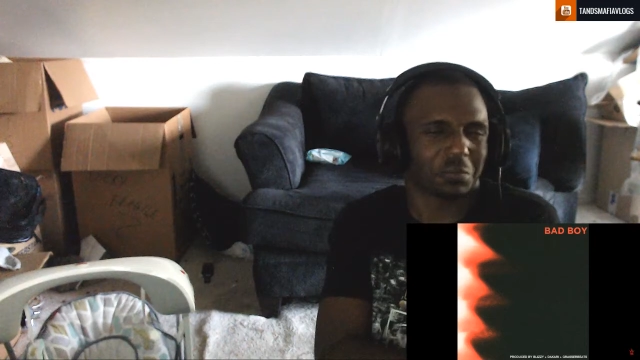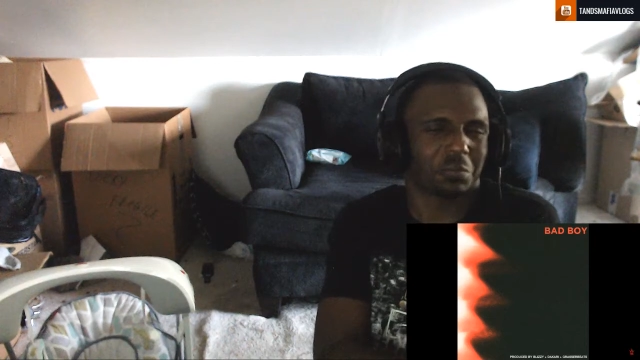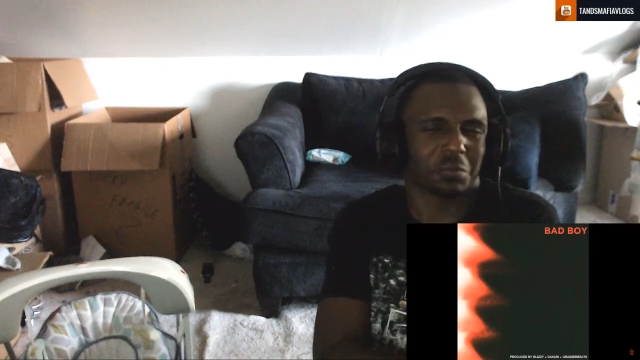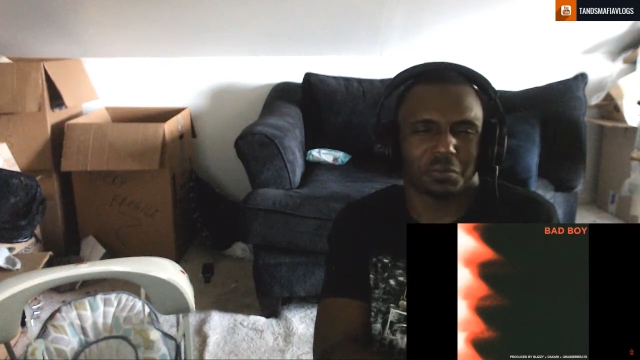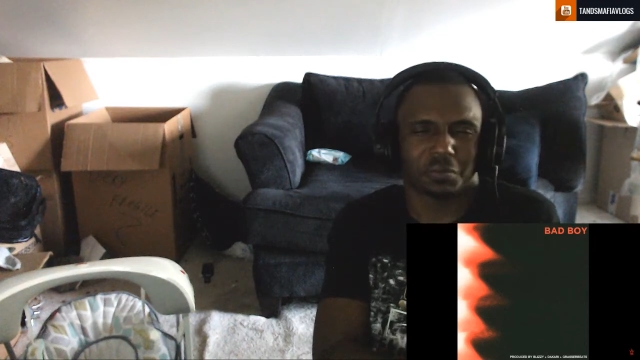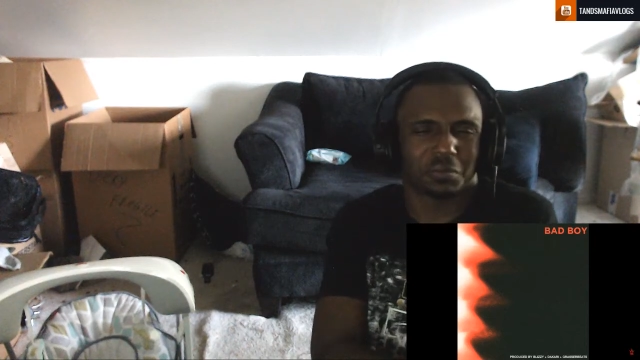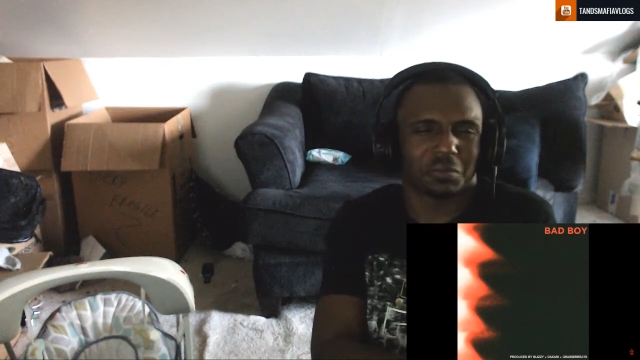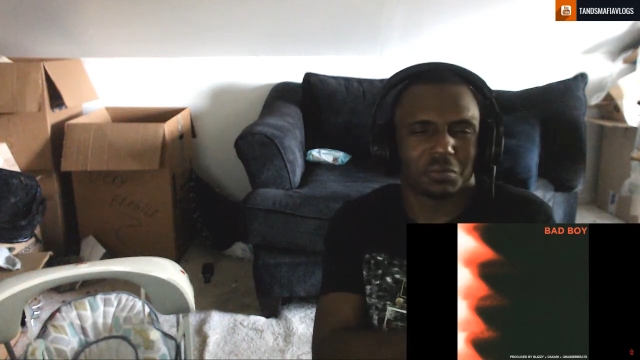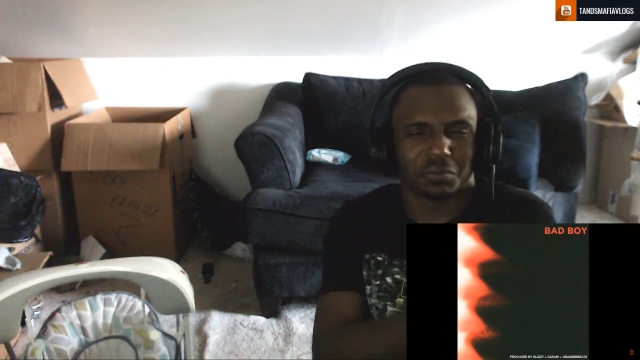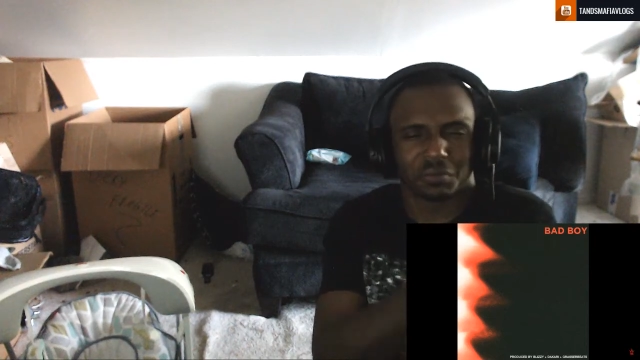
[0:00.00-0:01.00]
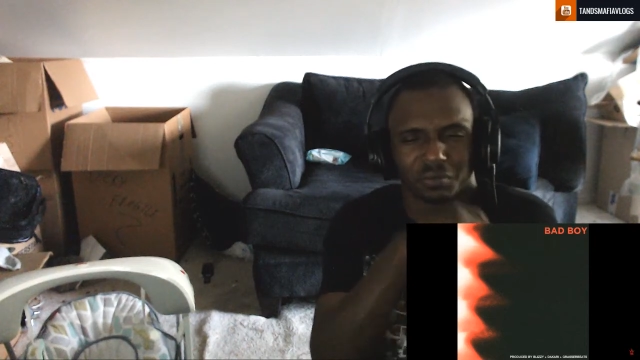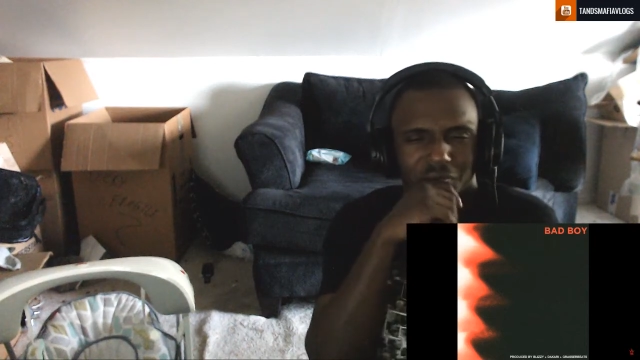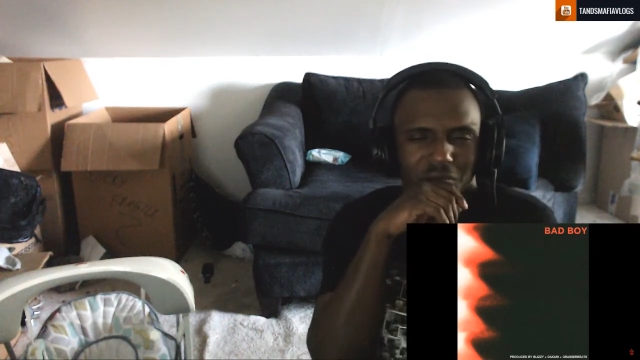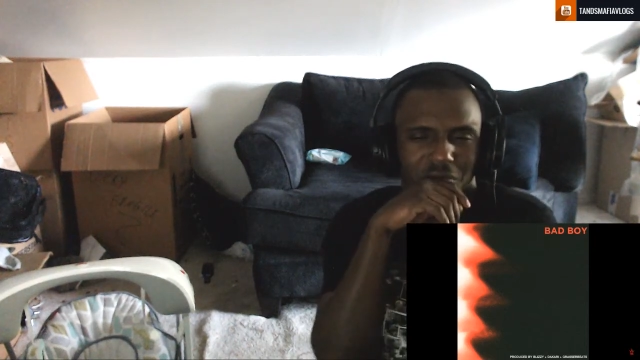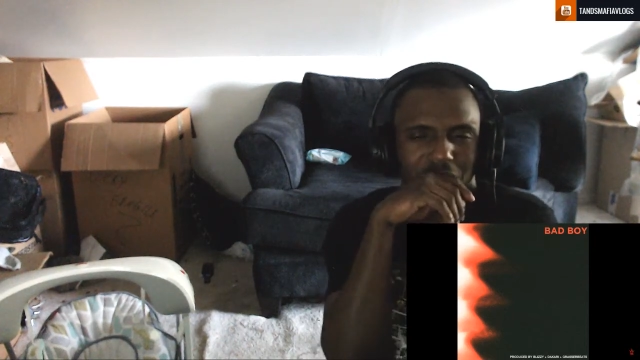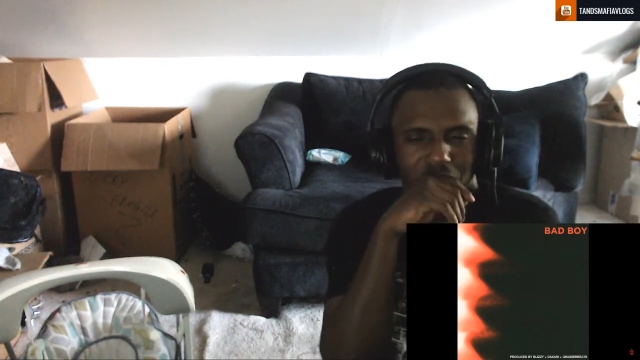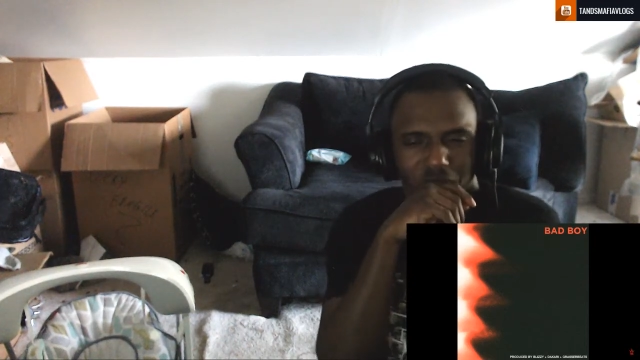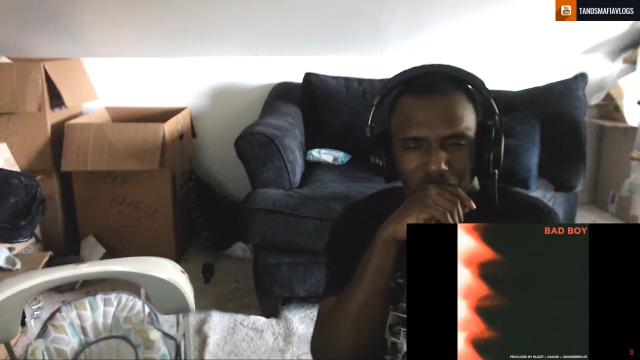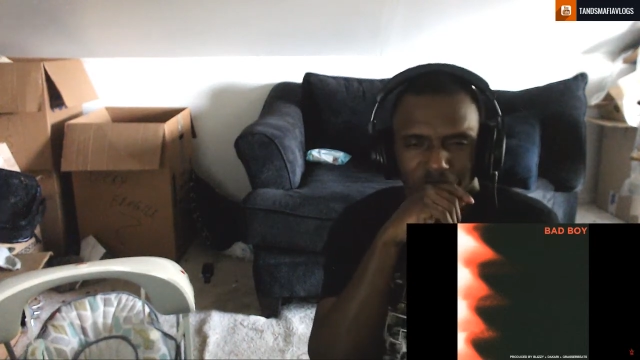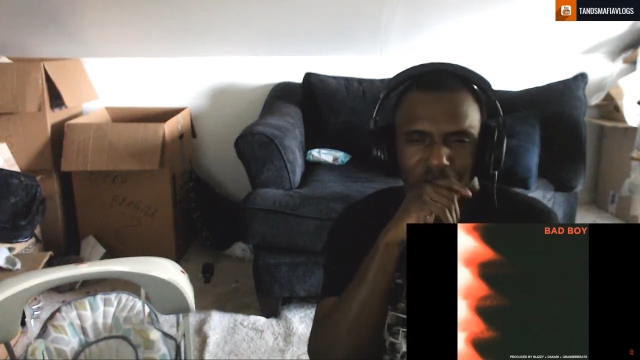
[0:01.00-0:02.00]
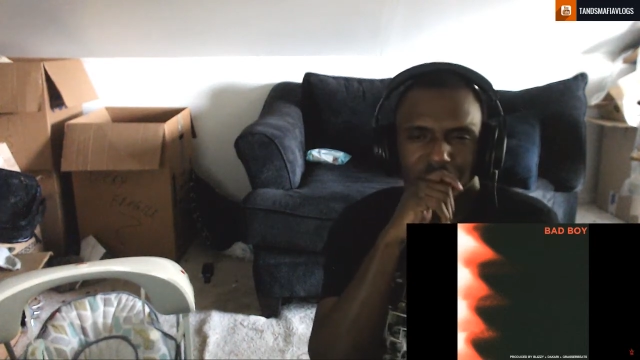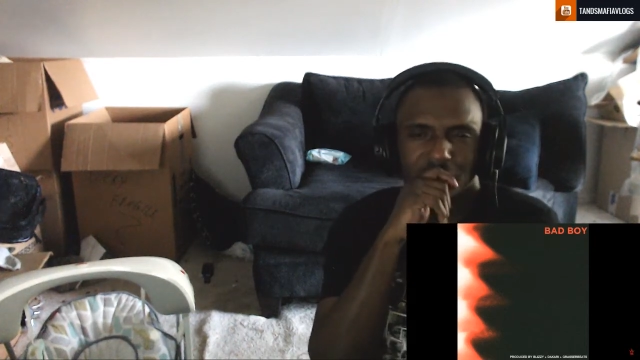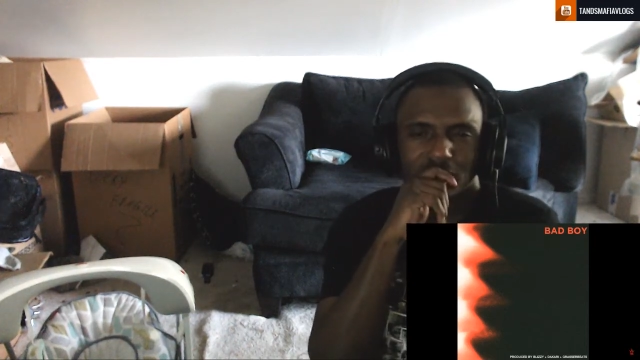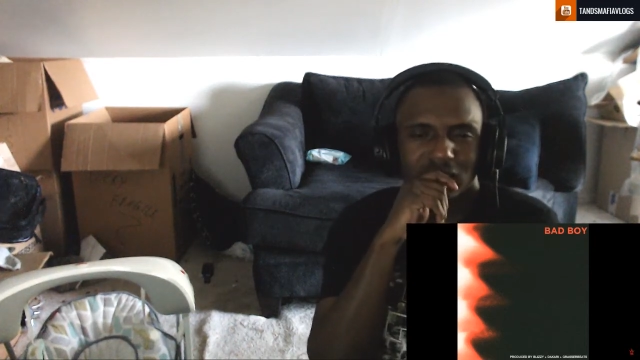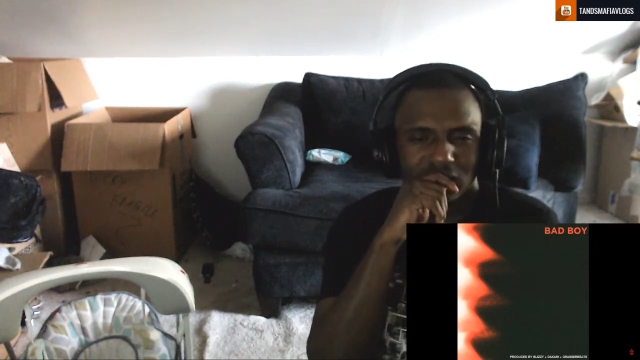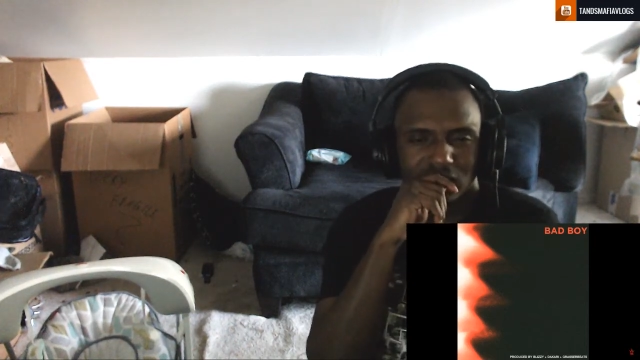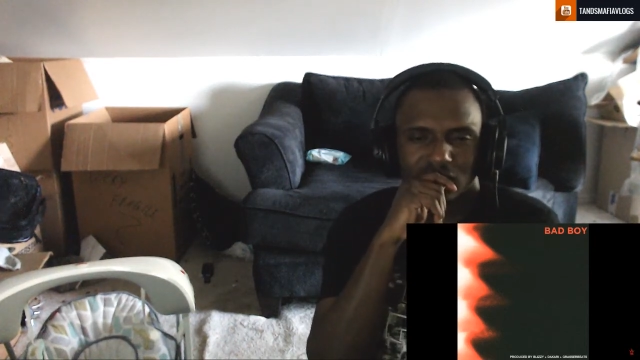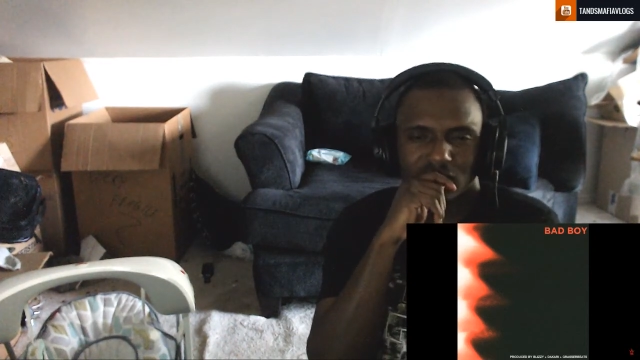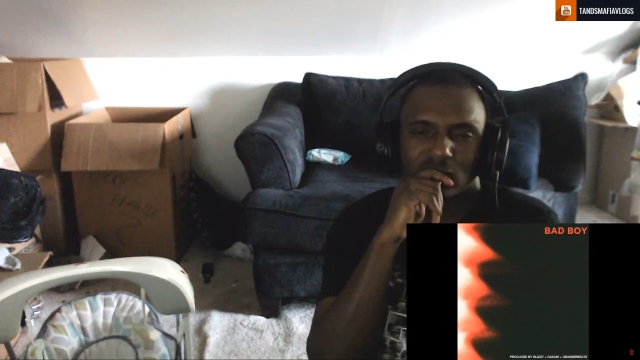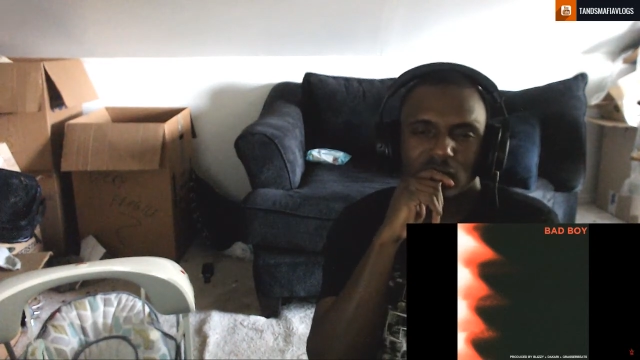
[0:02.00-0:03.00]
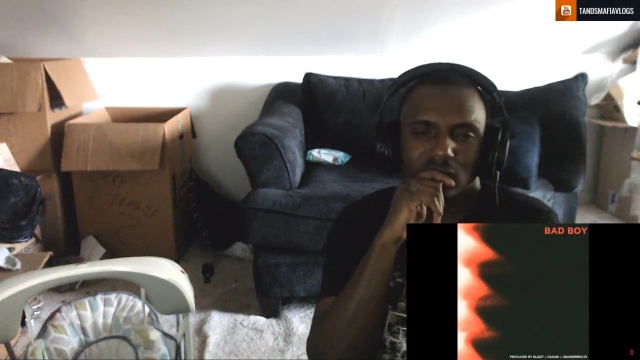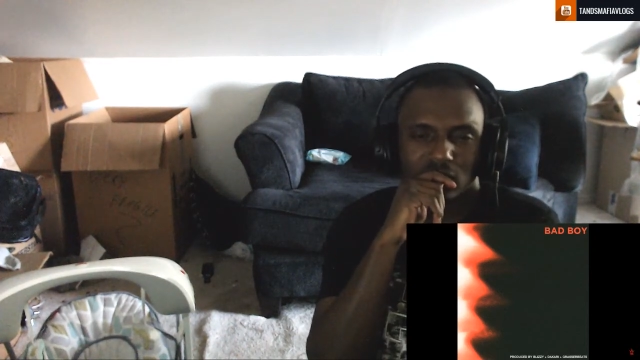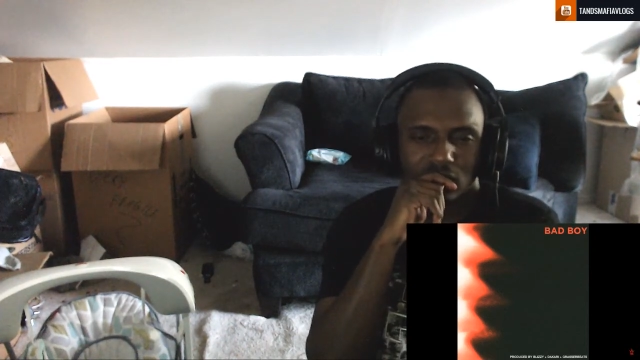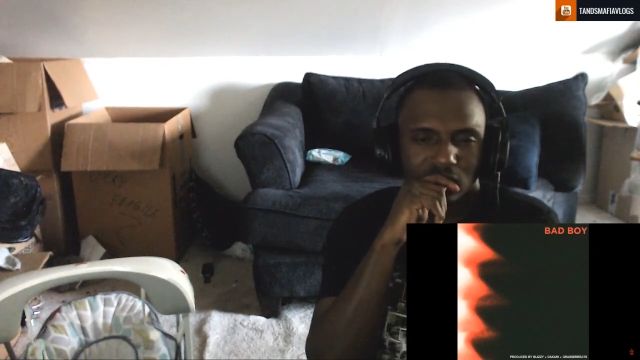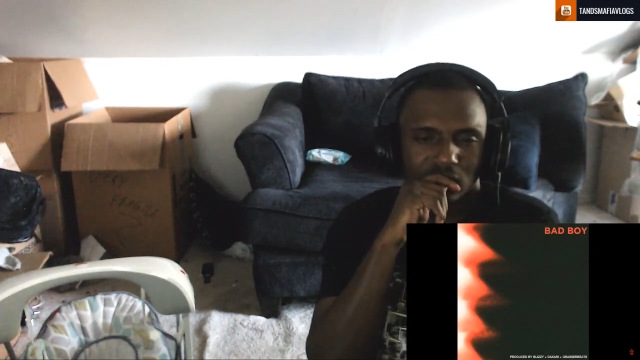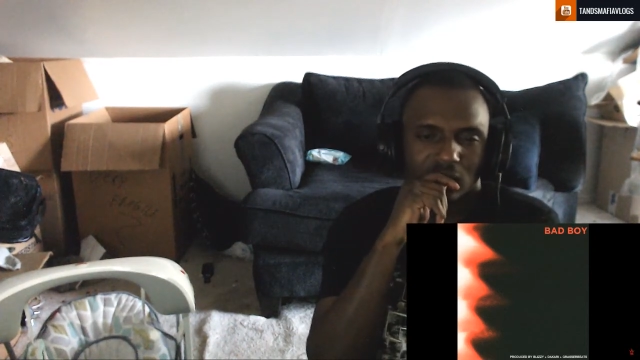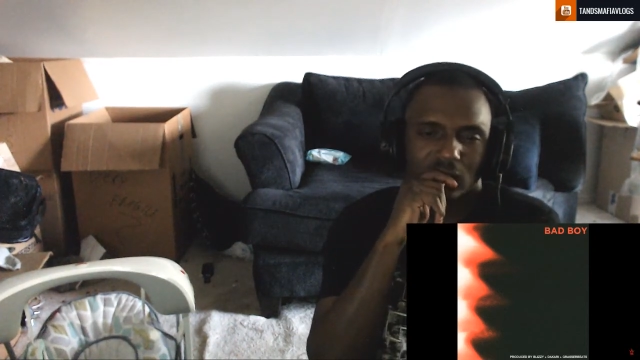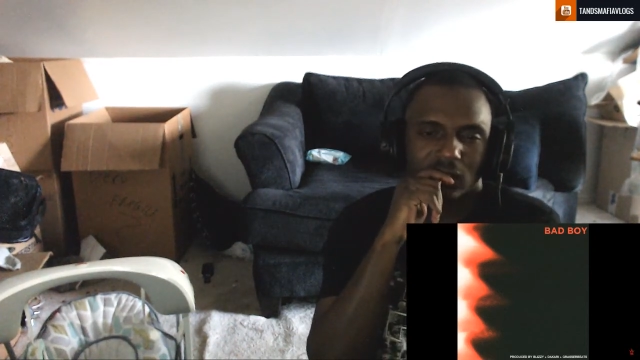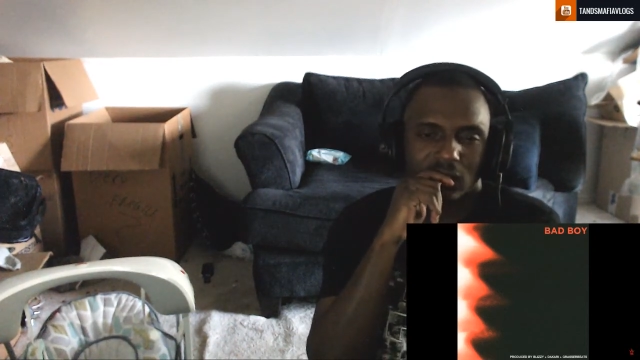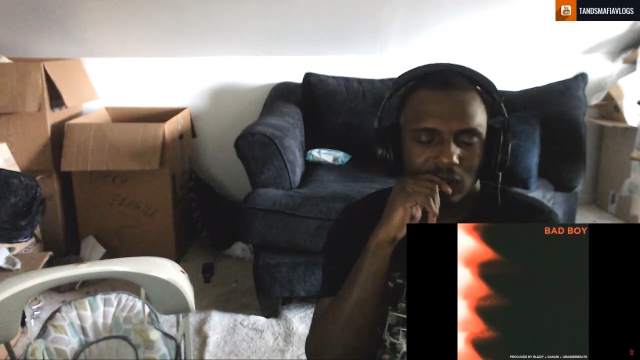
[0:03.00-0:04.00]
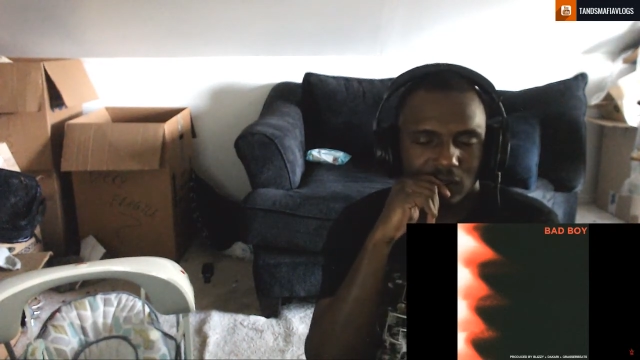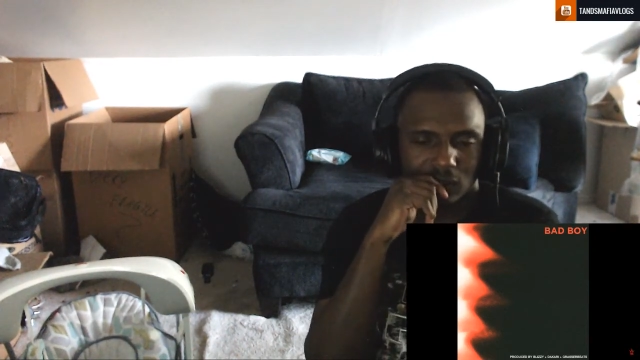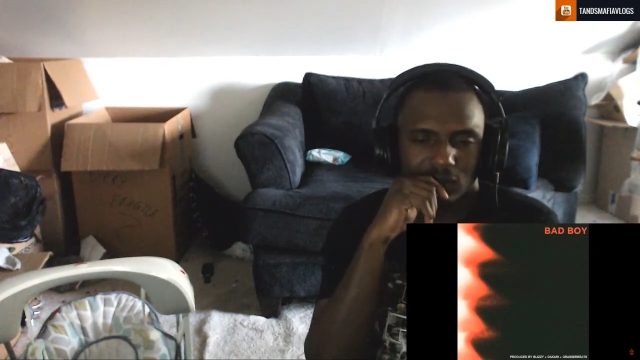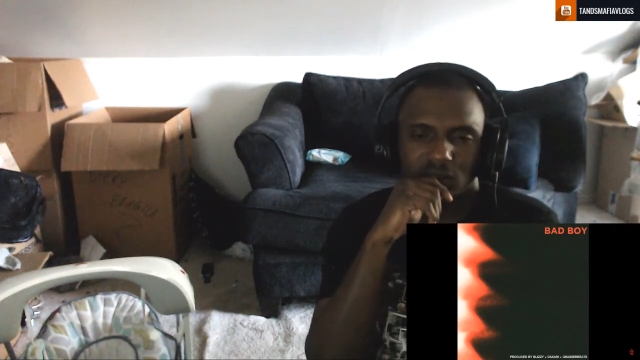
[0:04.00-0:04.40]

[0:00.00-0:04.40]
smack you, I'm not a boy. Opened up my savage, usually I don't do this shit.